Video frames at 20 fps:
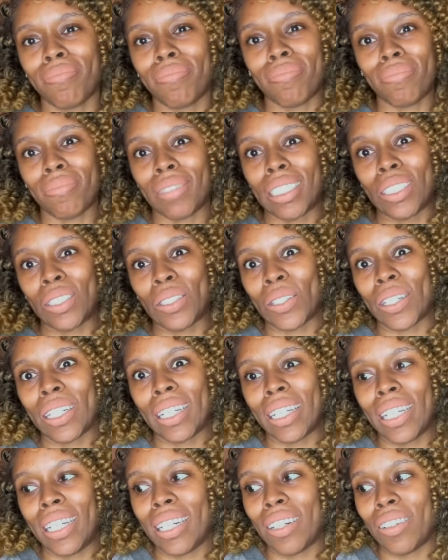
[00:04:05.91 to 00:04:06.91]

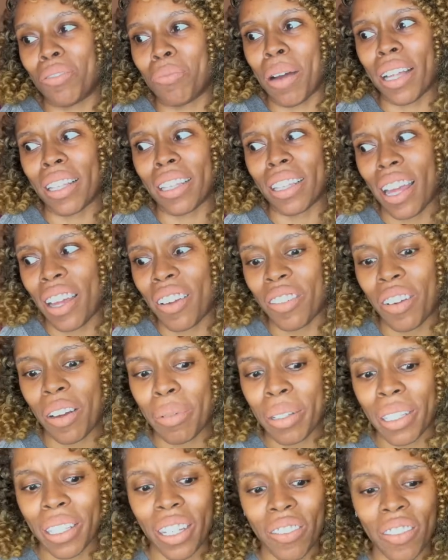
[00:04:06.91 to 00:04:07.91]
majority of my life, I
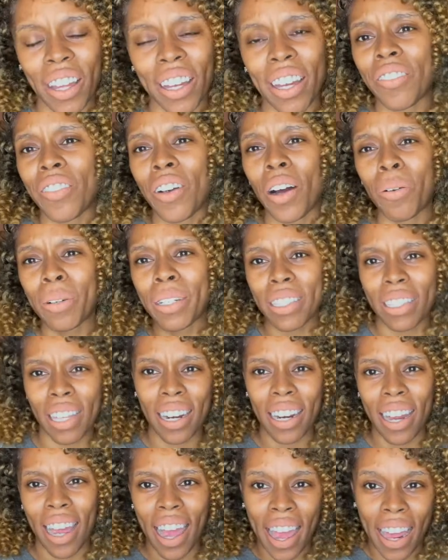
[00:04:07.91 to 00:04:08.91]
believe. Like, I've always
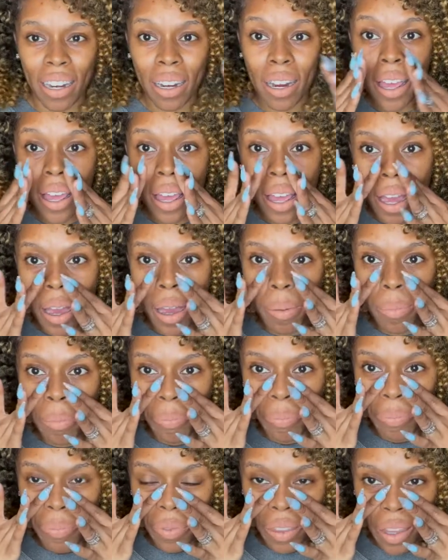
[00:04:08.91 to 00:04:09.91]
kind of had
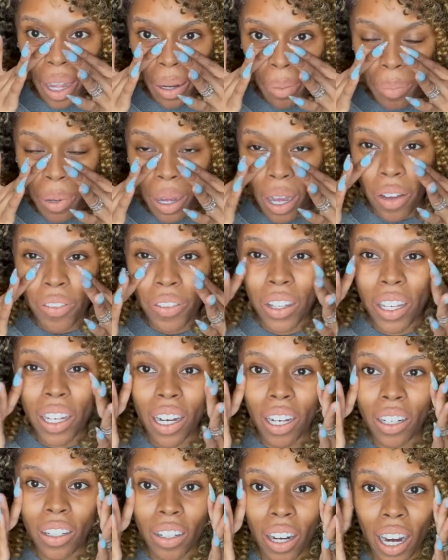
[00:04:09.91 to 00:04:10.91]
like puffy
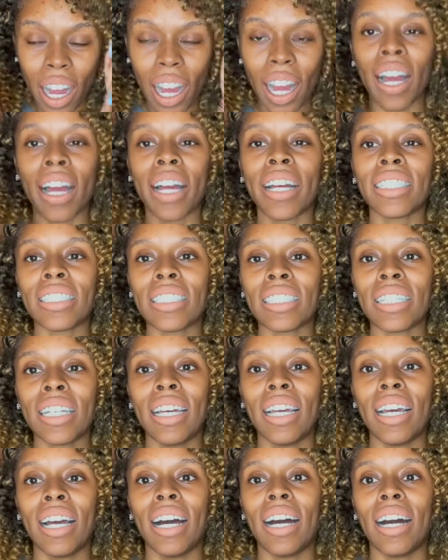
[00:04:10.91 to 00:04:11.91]
under eyes.
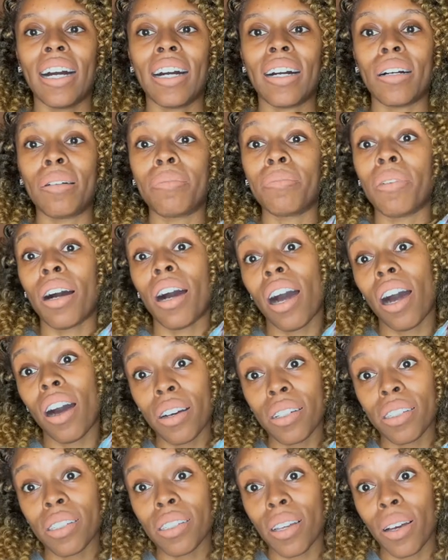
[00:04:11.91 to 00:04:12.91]
I
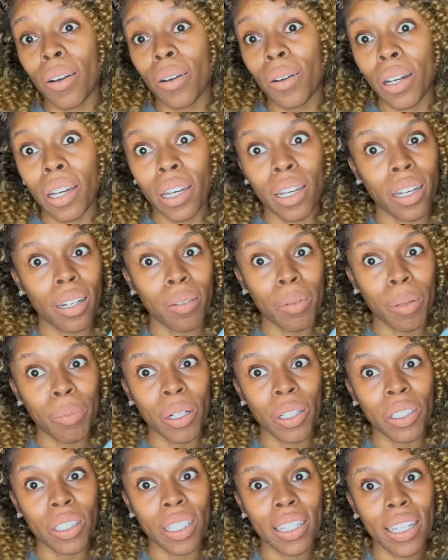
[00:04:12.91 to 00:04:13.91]
also am a
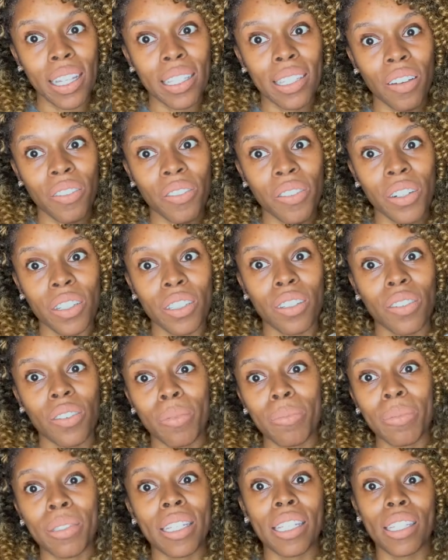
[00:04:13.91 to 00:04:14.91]
person that suffers
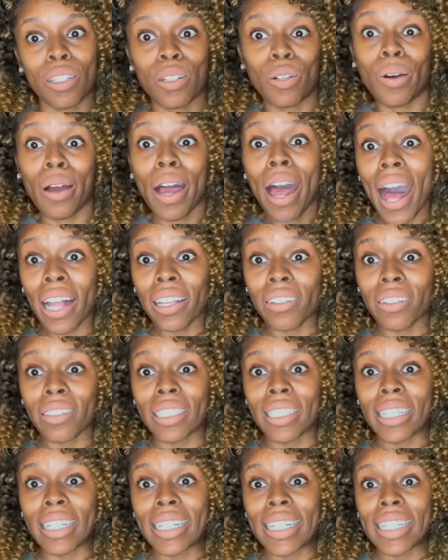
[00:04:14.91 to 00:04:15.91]
from seasonal
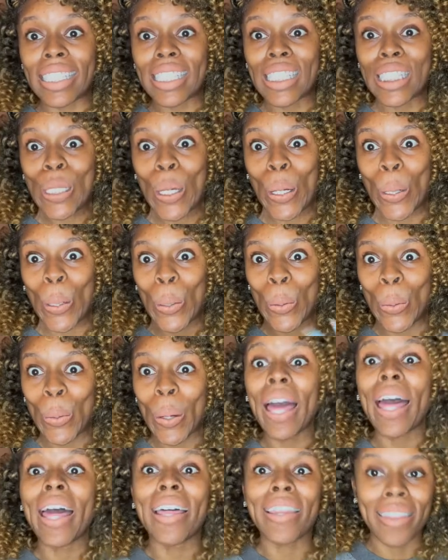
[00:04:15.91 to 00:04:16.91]
allergies, so
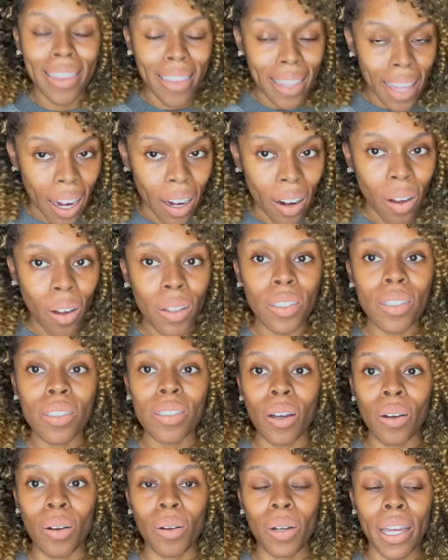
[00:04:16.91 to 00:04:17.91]
that
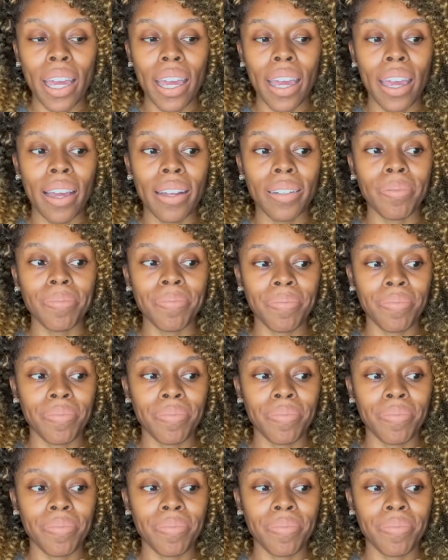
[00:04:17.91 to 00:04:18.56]
also can